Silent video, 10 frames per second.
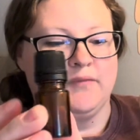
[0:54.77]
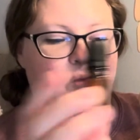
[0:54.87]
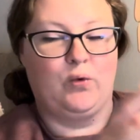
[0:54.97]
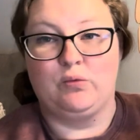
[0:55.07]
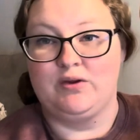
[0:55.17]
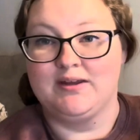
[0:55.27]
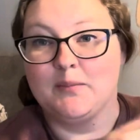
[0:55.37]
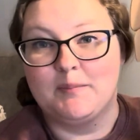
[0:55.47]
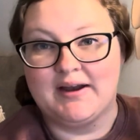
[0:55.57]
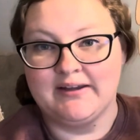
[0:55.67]
when we
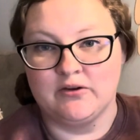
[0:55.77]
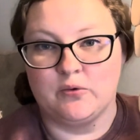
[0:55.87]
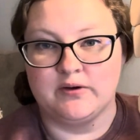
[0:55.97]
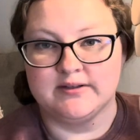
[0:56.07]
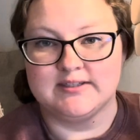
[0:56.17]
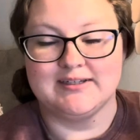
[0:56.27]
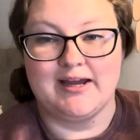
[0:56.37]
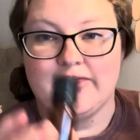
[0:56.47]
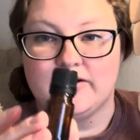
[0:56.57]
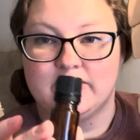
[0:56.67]
combine the oils
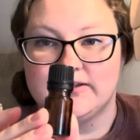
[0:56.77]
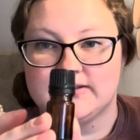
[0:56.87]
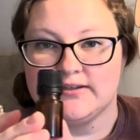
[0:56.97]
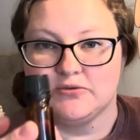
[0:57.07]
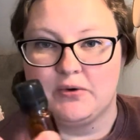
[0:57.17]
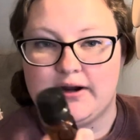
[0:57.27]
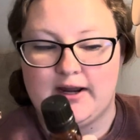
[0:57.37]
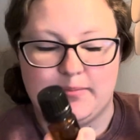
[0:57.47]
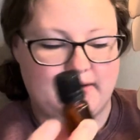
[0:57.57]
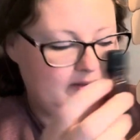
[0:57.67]
together, this is where I
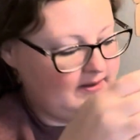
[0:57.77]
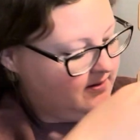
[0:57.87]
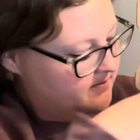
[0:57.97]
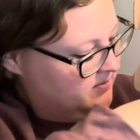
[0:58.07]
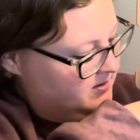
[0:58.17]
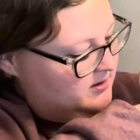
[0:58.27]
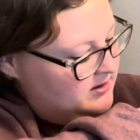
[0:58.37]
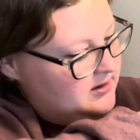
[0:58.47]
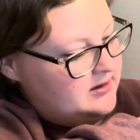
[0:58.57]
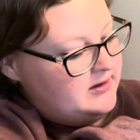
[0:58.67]
put them.
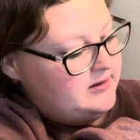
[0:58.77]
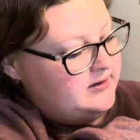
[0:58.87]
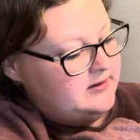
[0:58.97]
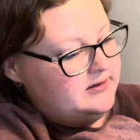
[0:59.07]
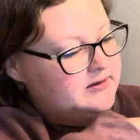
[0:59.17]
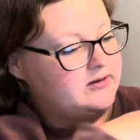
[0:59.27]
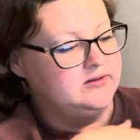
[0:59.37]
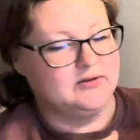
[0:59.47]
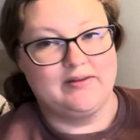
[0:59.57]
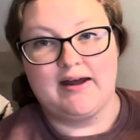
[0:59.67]

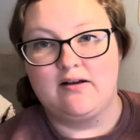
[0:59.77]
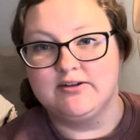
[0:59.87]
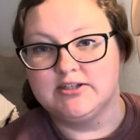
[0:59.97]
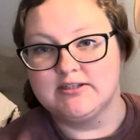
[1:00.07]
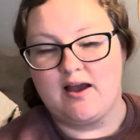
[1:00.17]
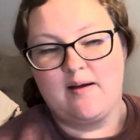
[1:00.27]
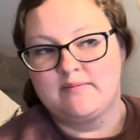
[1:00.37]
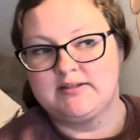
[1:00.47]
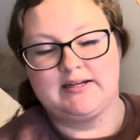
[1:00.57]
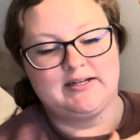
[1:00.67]
So that all just
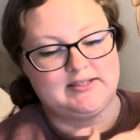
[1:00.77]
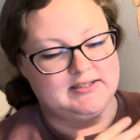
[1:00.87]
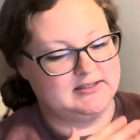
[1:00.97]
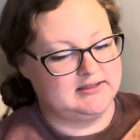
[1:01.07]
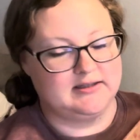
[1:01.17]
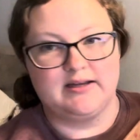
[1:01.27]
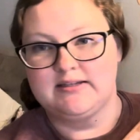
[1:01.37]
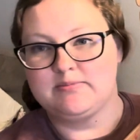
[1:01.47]
comes, and this